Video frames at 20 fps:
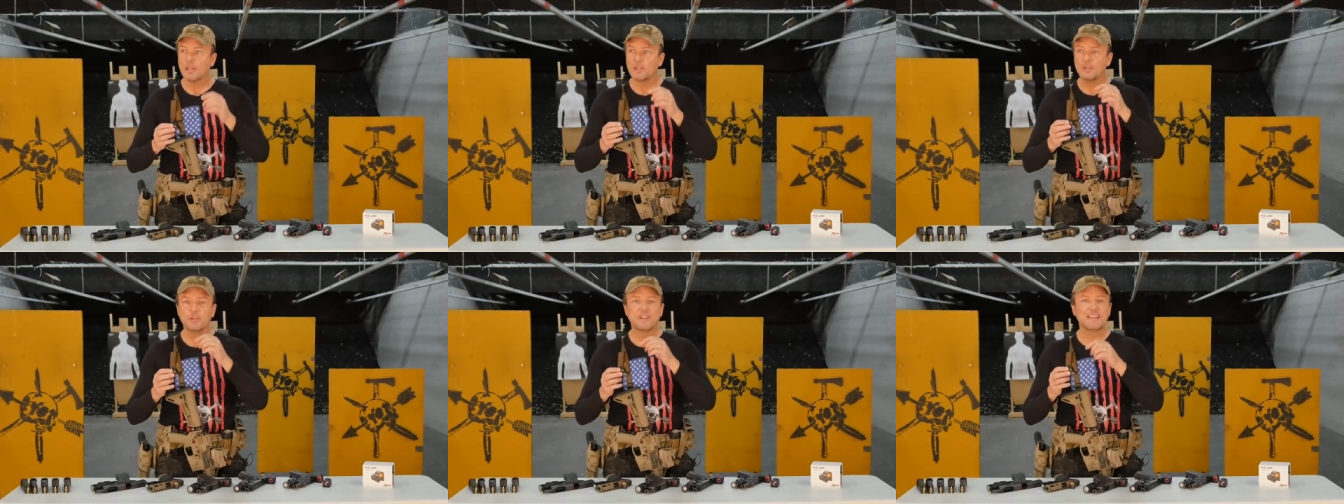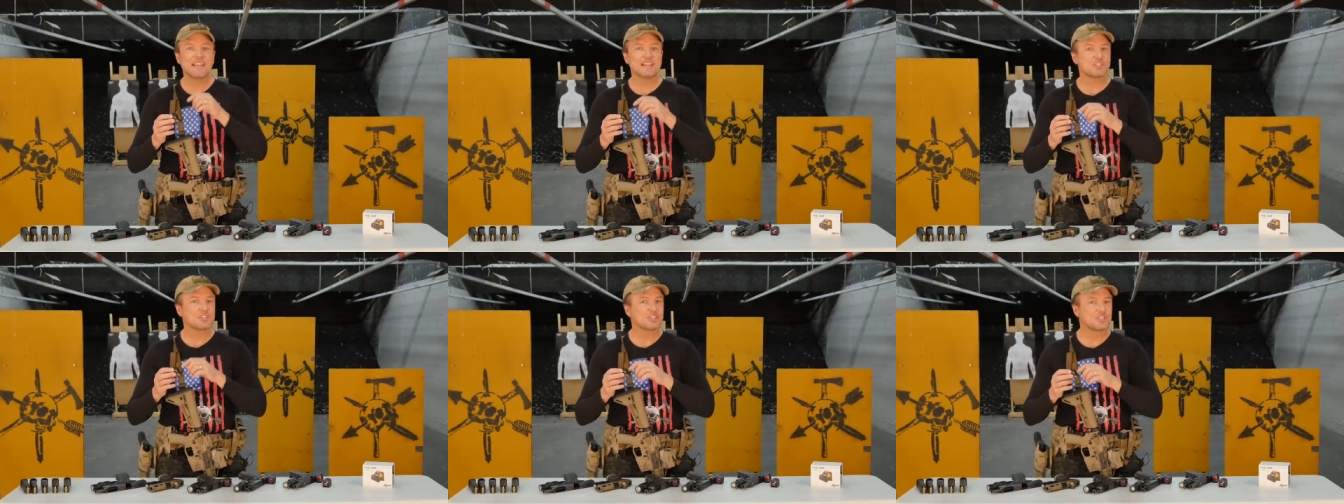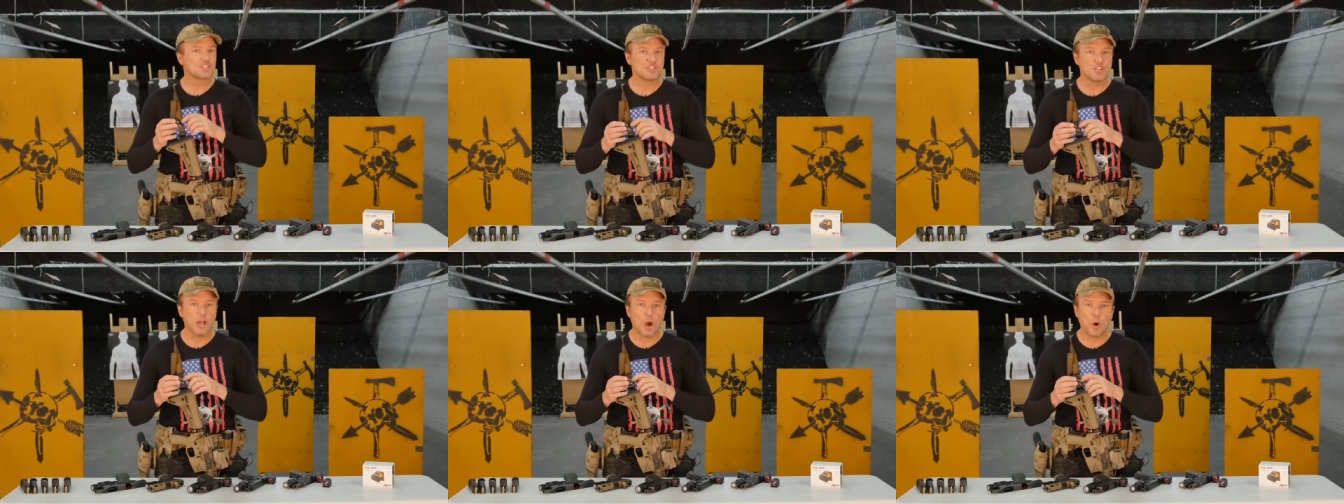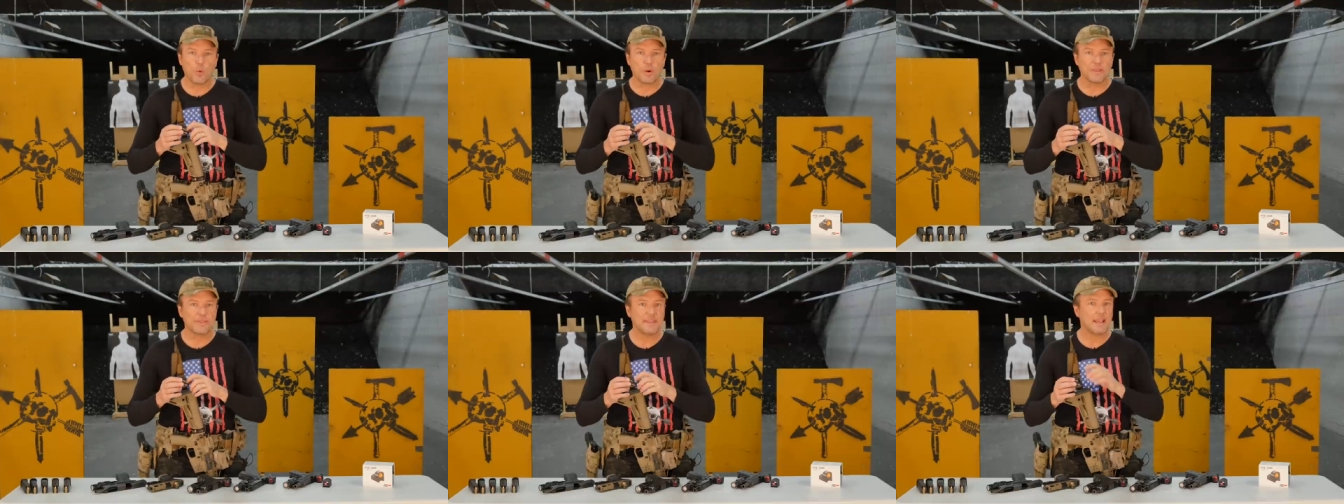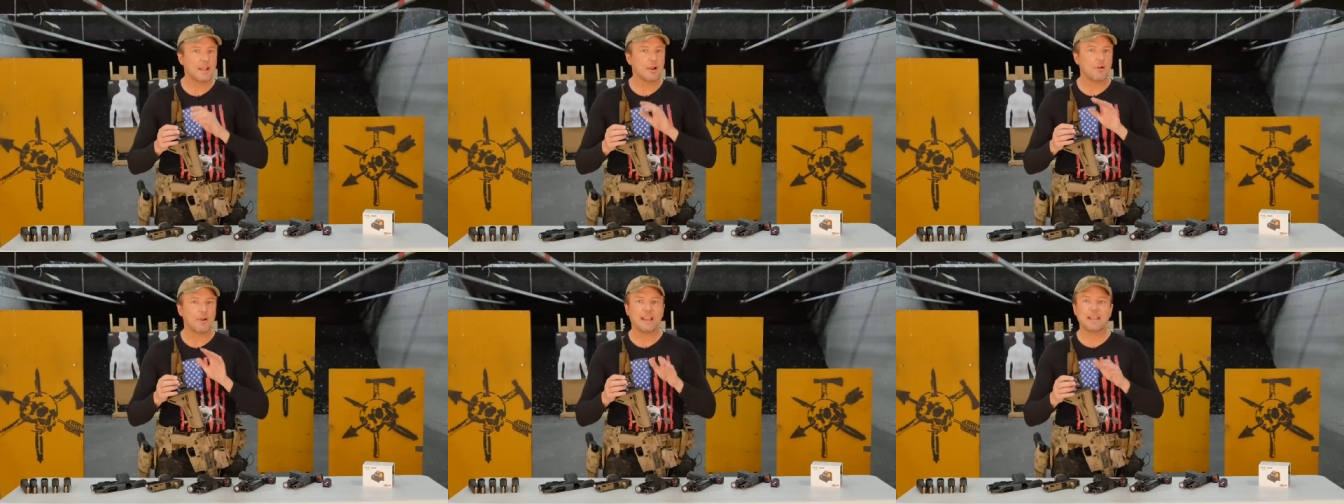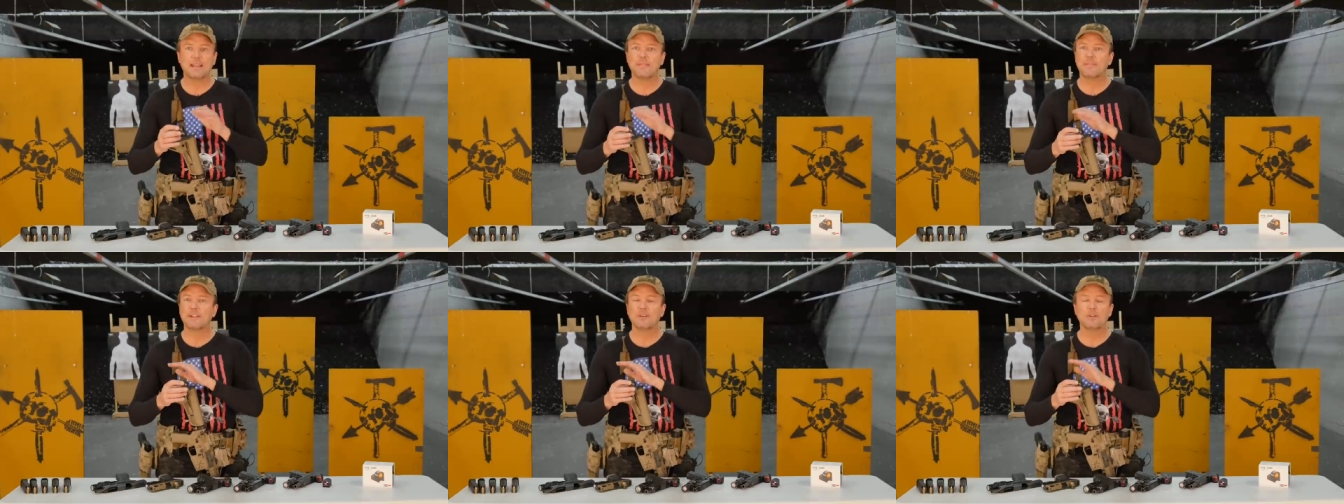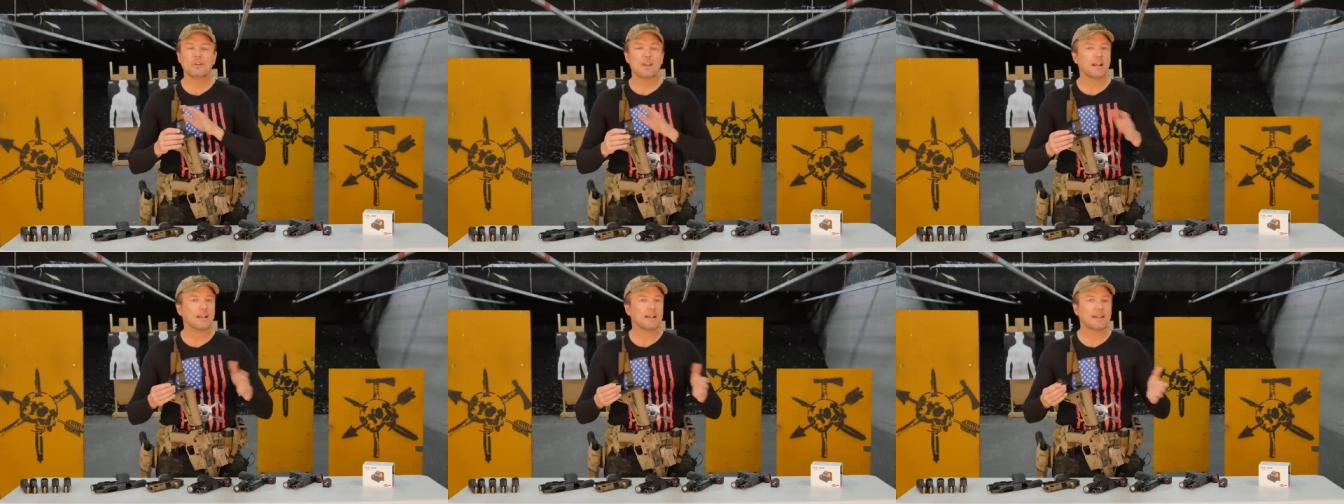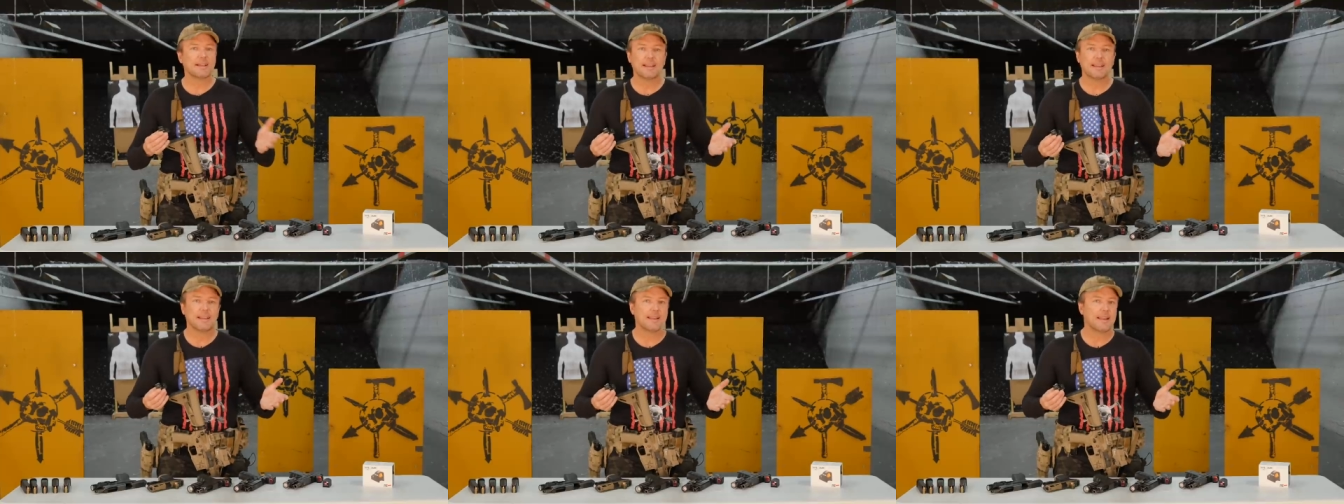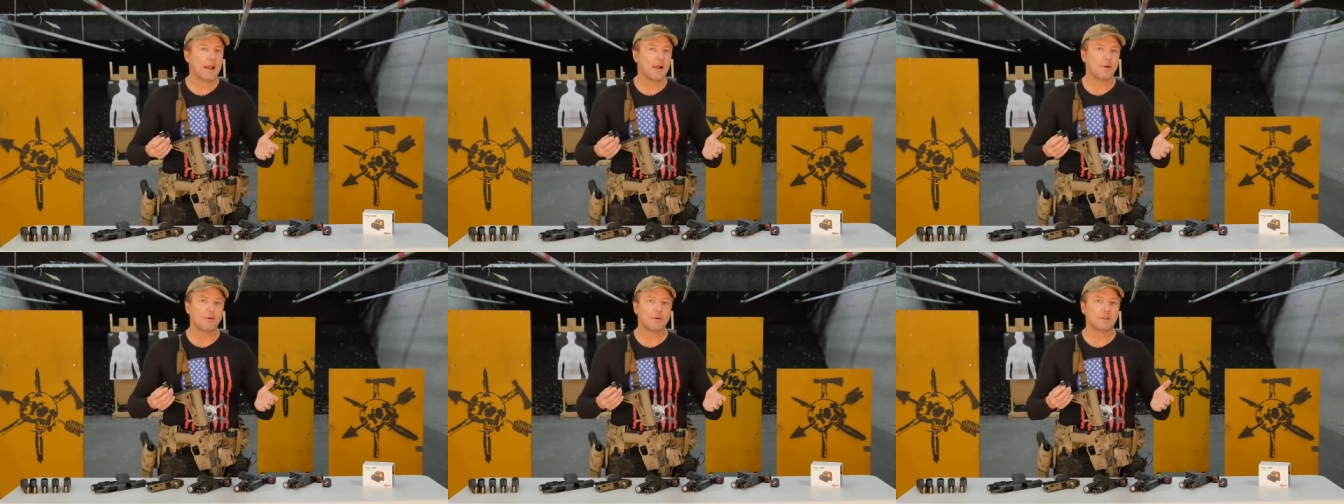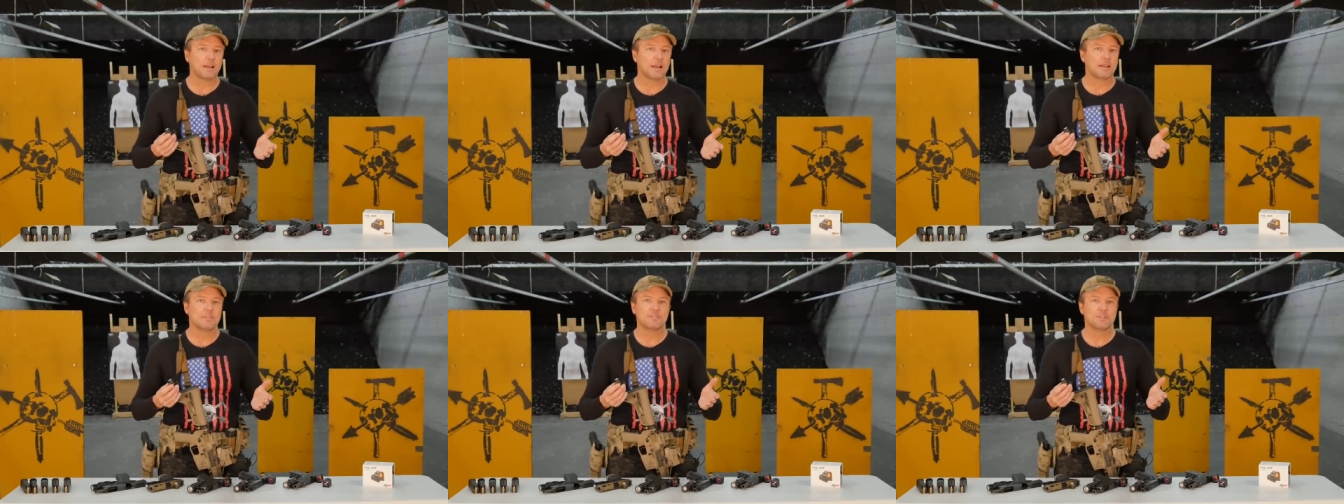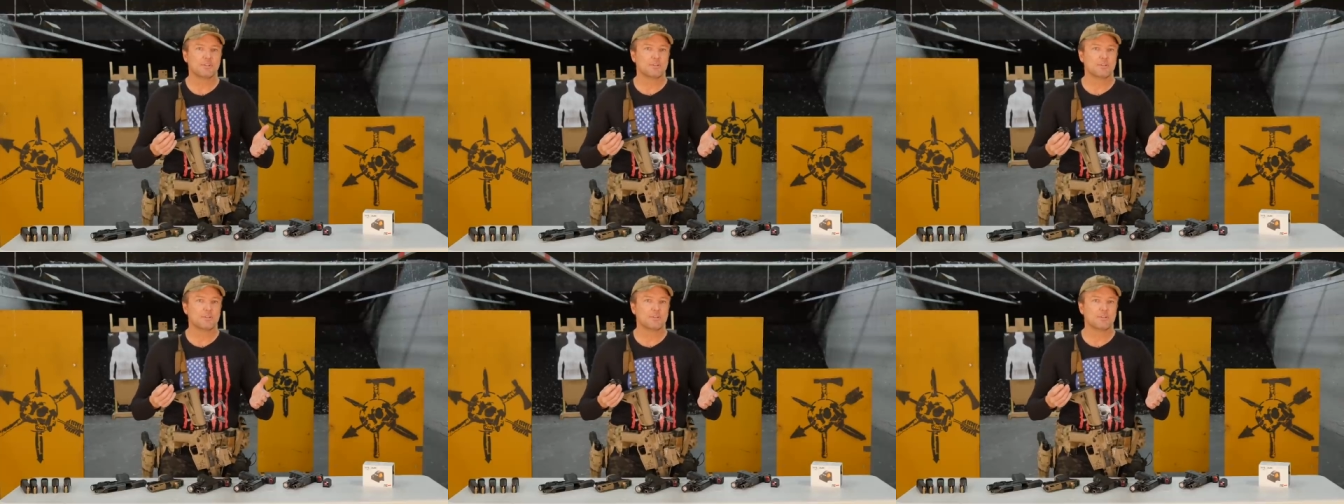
You get snow in there, anything, you're not gonna get it out, guys.